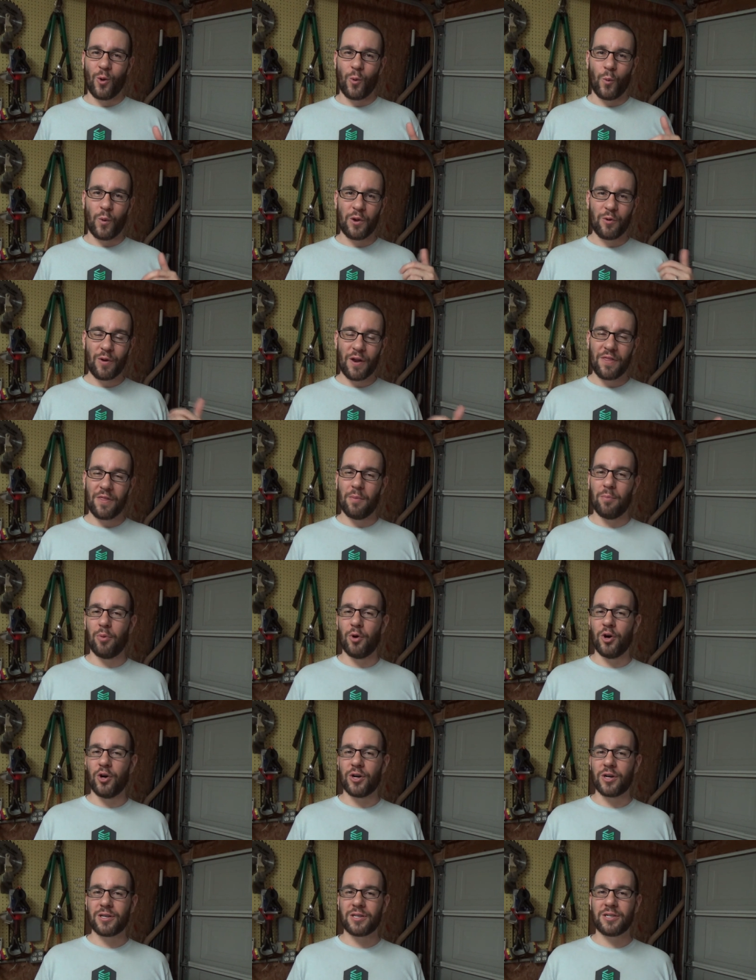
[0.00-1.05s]
We read the
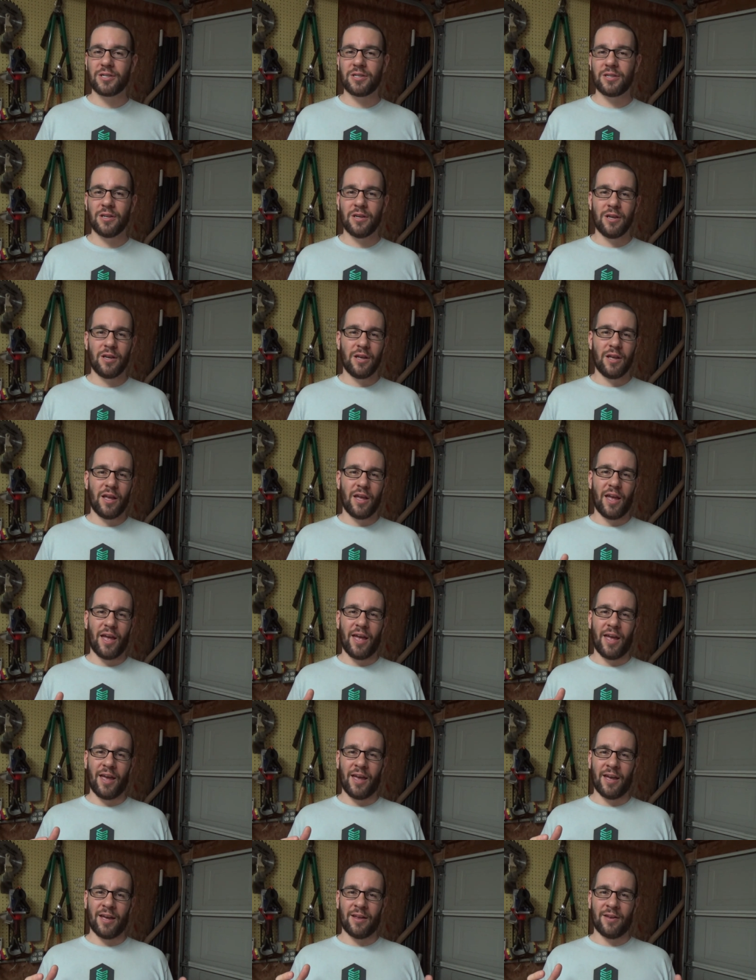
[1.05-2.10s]
books,
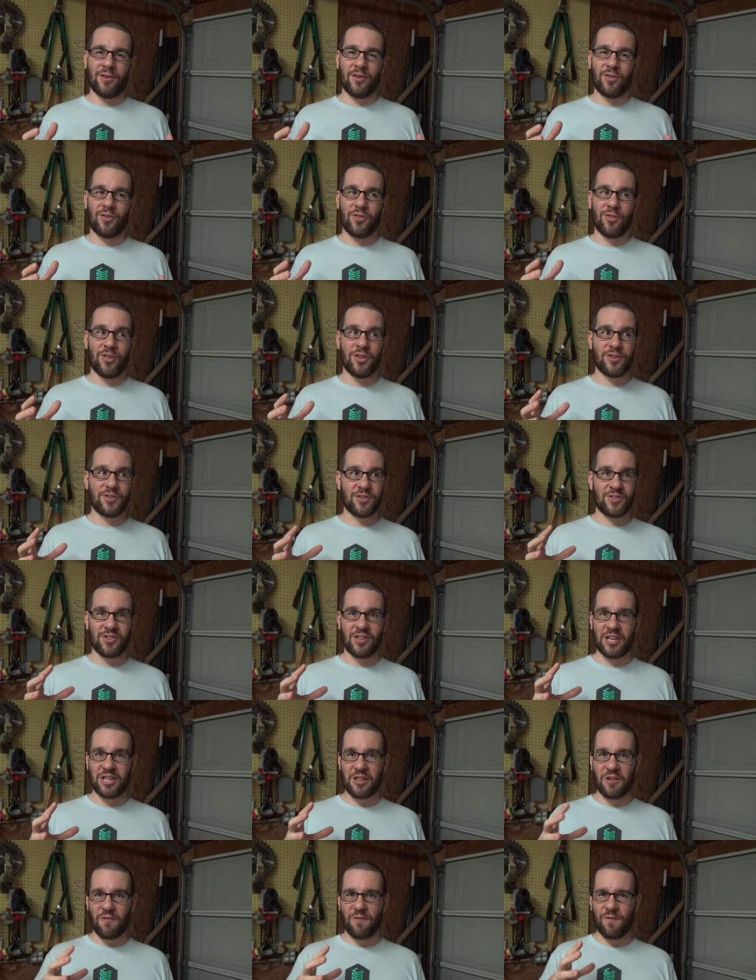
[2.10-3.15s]
and this is
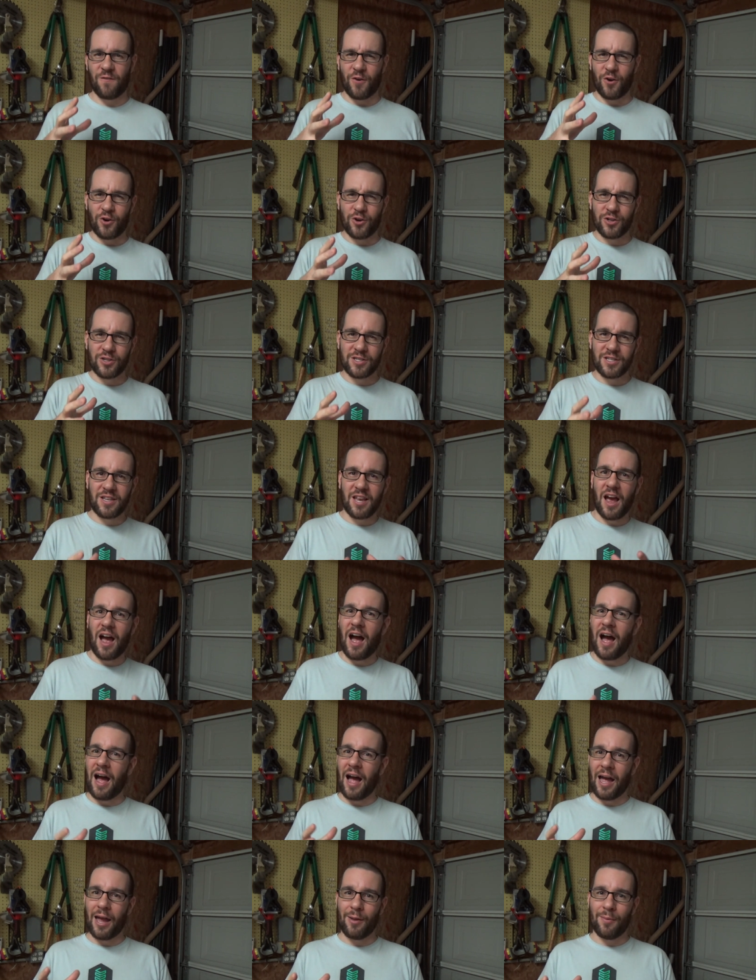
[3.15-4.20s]
like the first
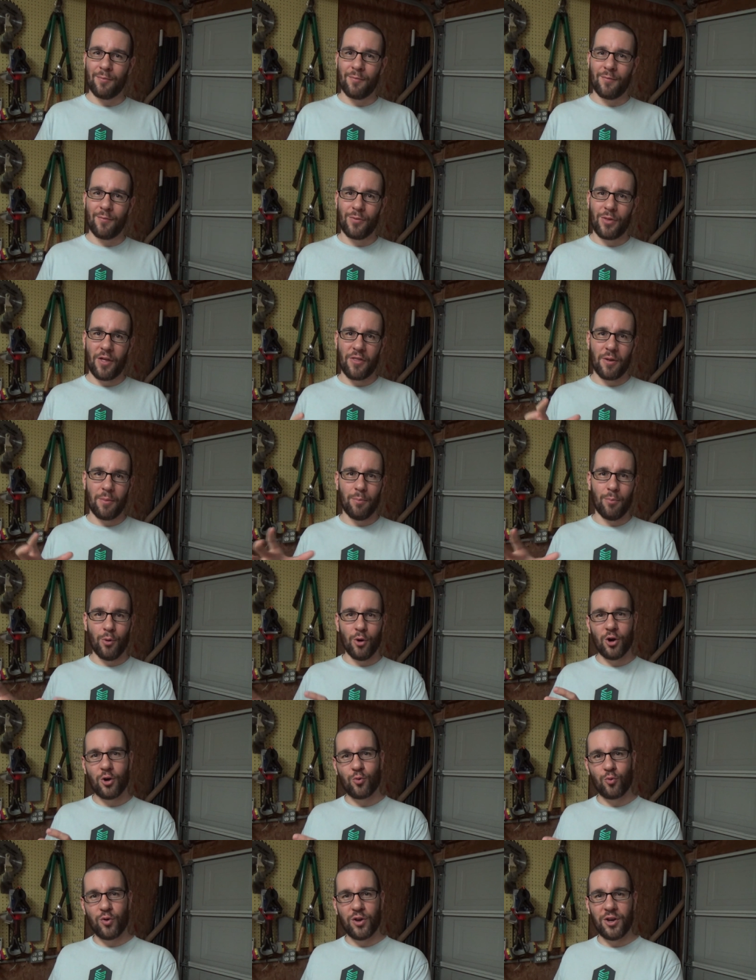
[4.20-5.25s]
time that the
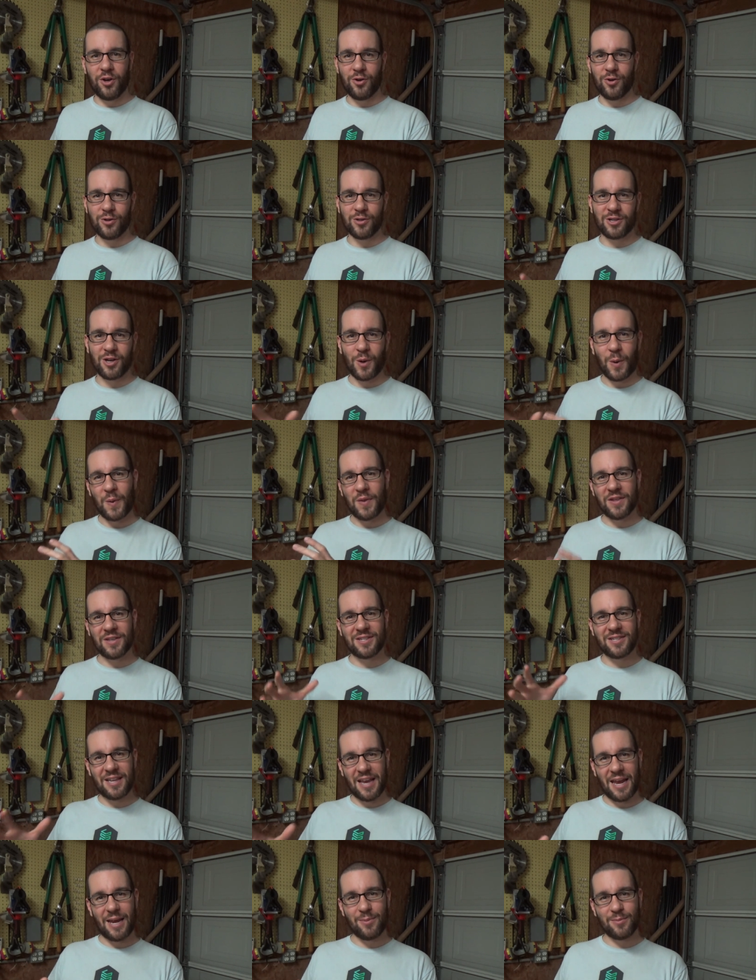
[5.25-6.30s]
book readers are in the
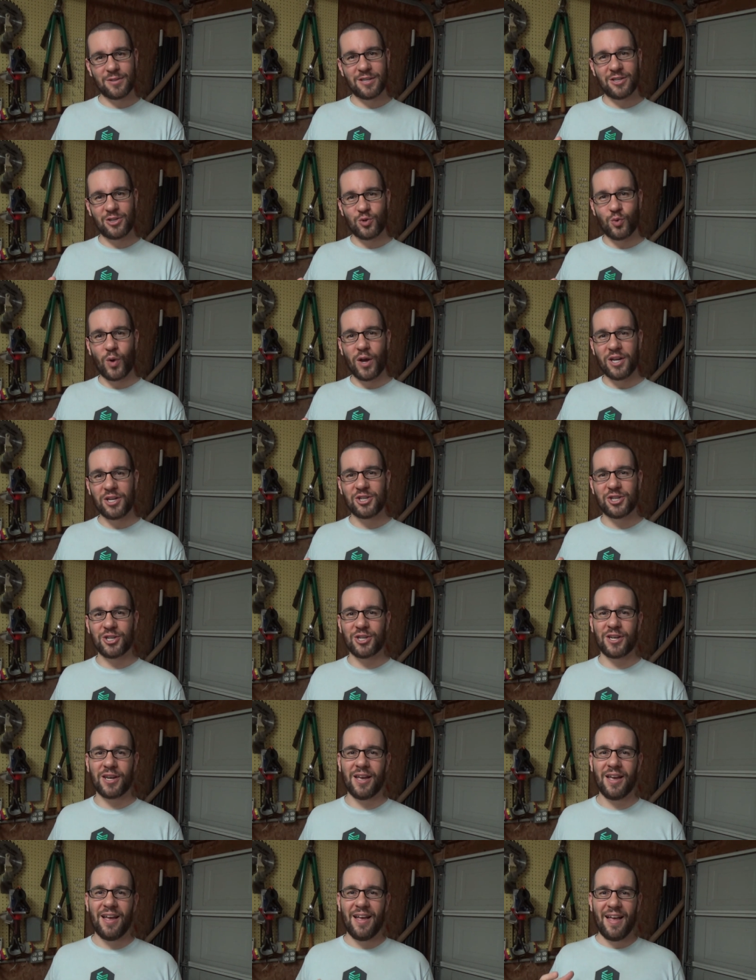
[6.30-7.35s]
same
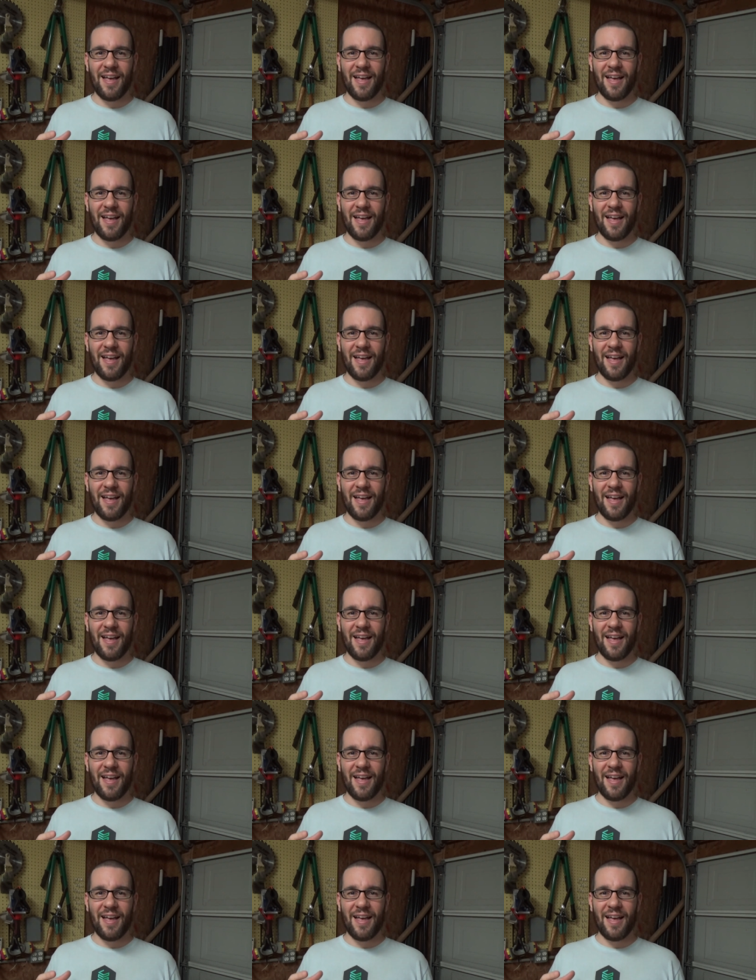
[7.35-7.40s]
situation